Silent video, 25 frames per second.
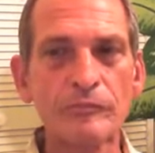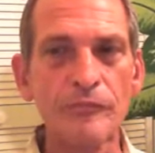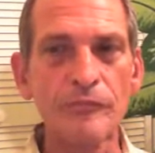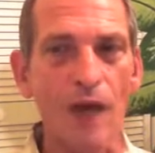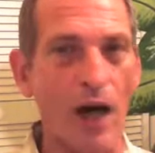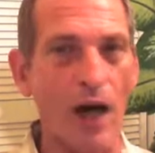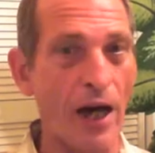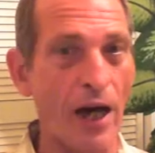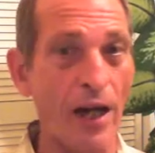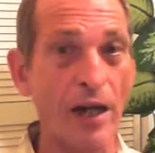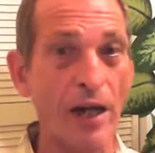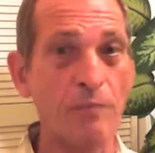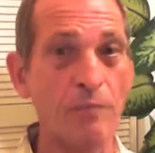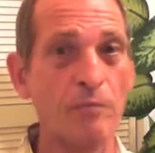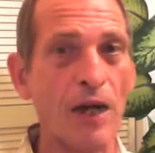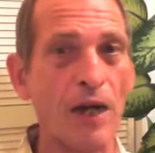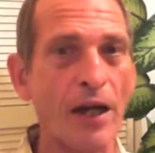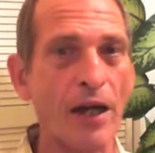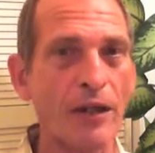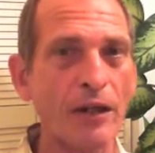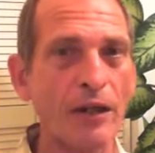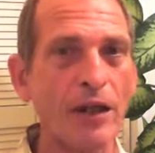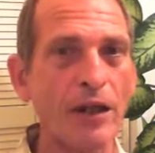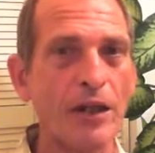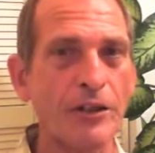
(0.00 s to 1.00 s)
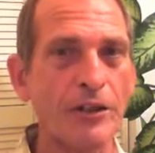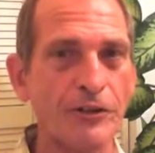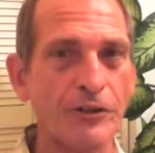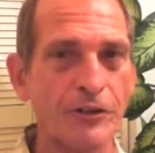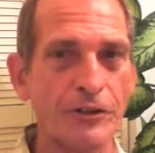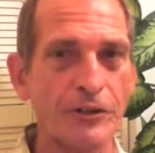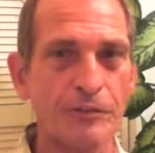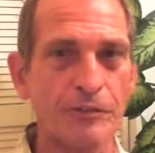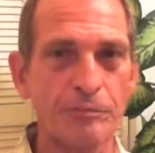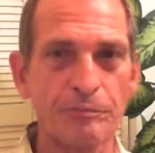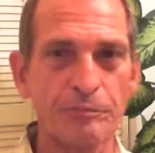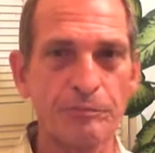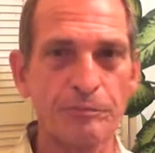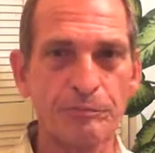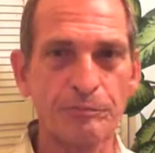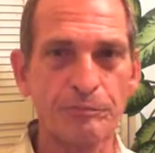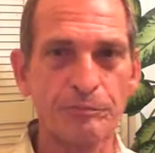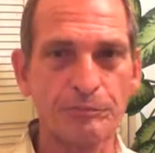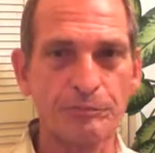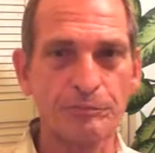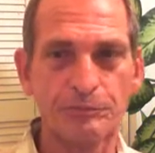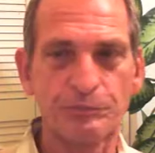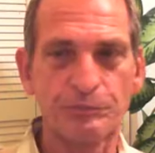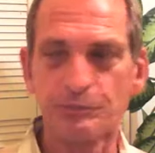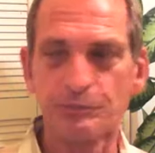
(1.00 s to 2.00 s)
I am my lunch.
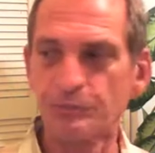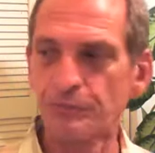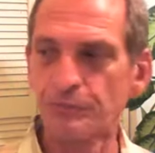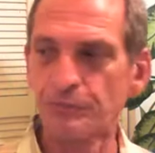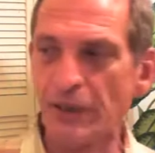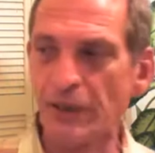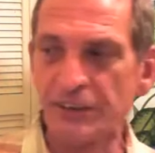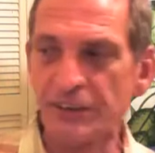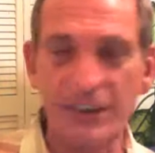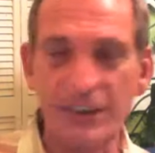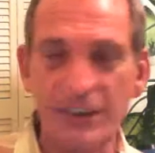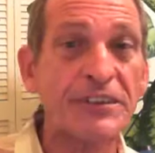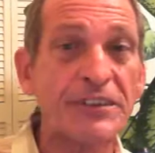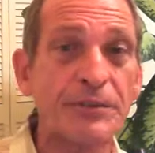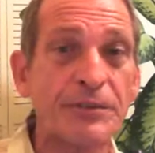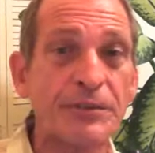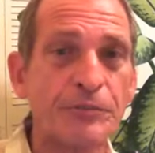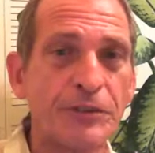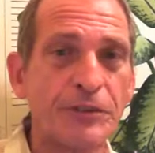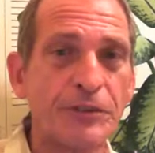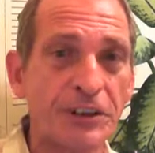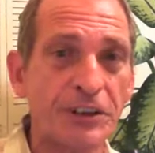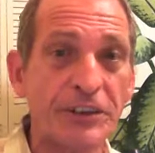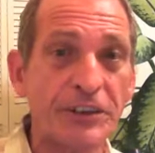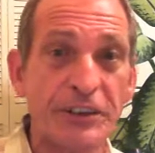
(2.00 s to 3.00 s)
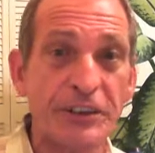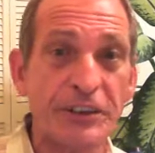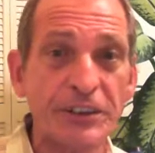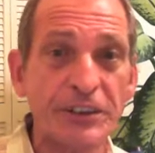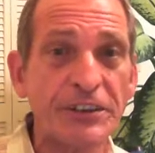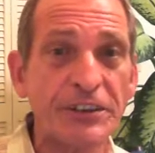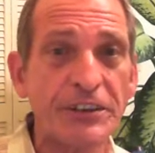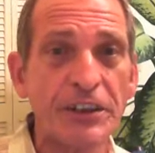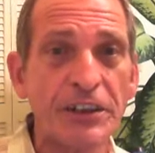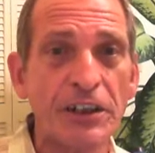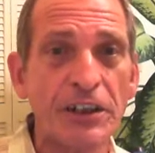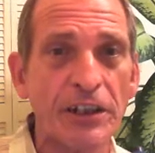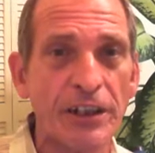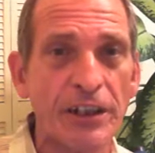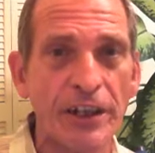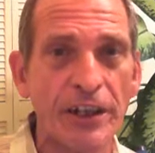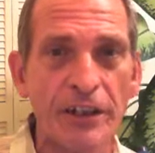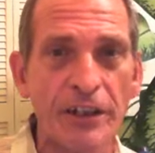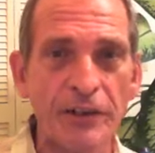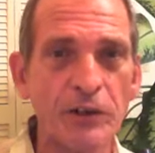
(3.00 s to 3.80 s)
It's just as silly.